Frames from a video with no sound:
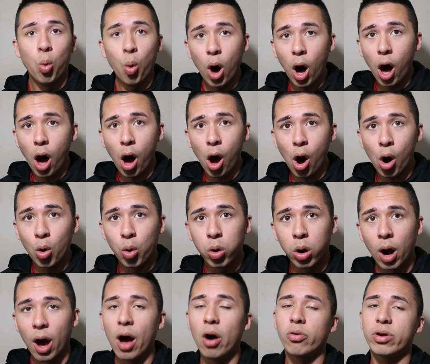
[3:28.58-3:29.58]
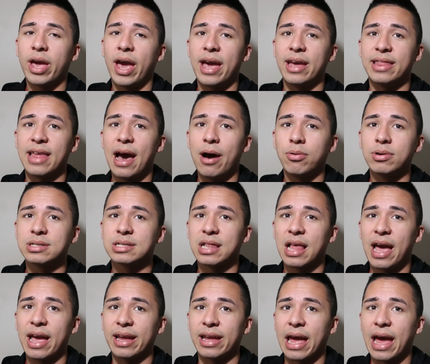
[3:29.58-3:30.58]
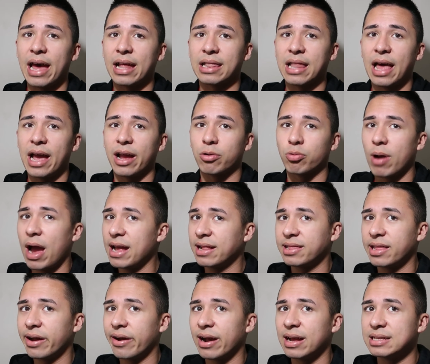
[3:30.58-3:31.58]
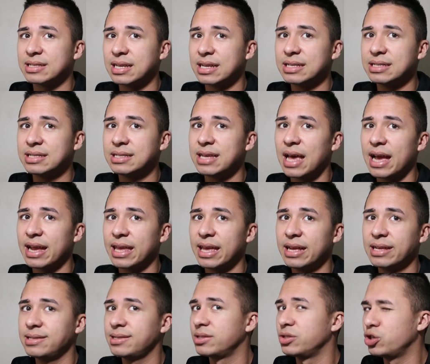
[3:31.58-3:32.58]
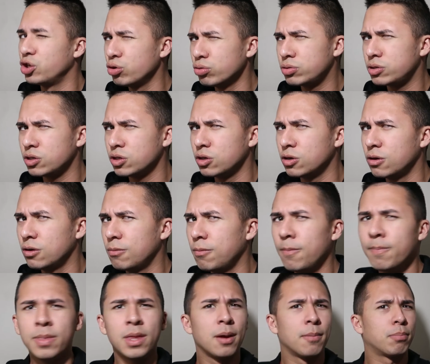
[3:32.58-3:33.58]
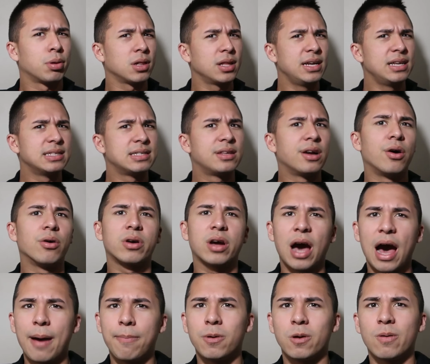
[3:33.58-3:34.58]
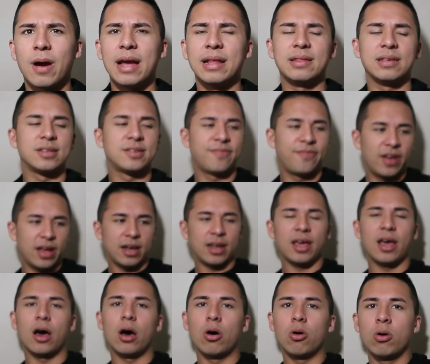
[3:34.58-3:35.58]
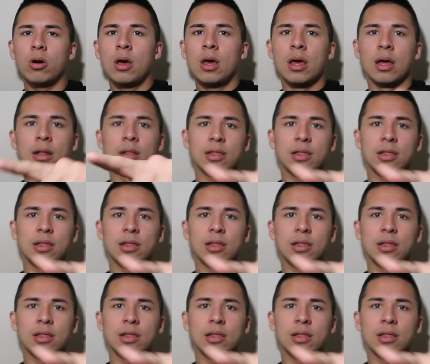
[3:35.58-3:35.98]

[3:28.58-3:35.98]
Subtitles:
Woo! Okay, that was like, yeah, like right there at 10 seconds. YouTube, please don't copyright this video.